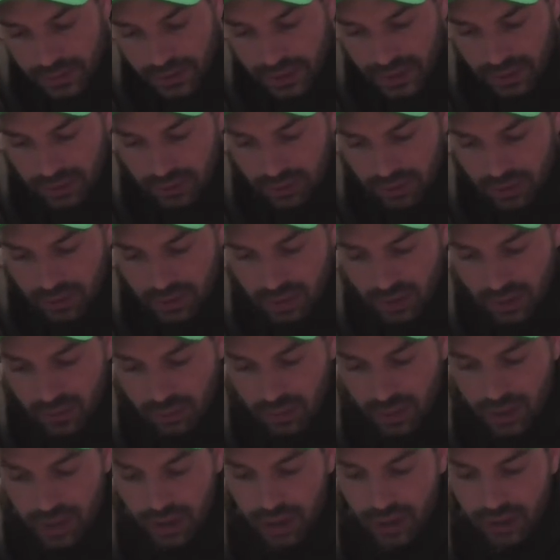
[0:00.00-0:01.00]
again, I'm going to do
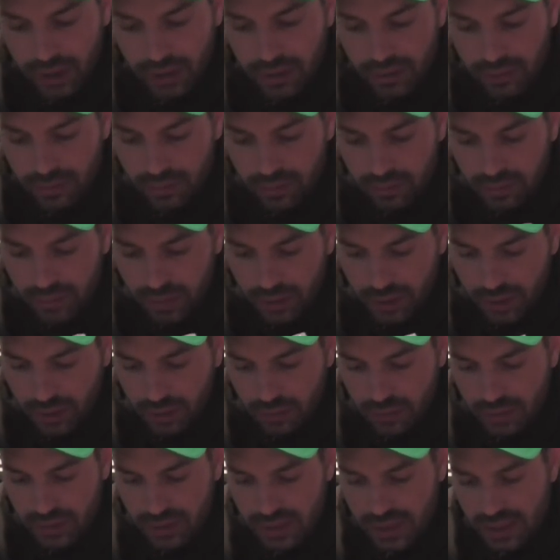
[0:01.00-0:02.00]
it by eye, but
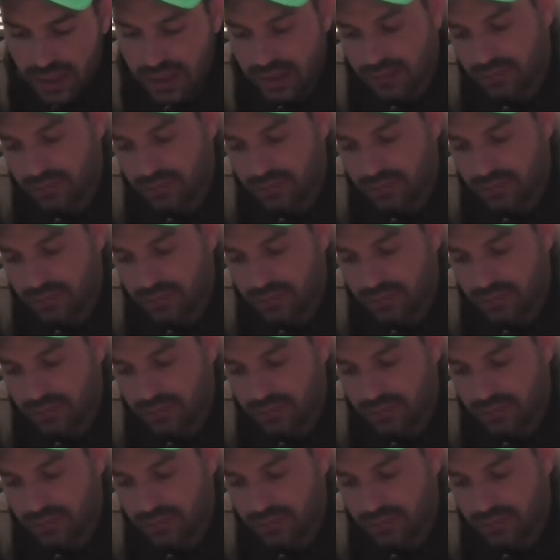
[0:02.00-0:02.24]
I wouldn't say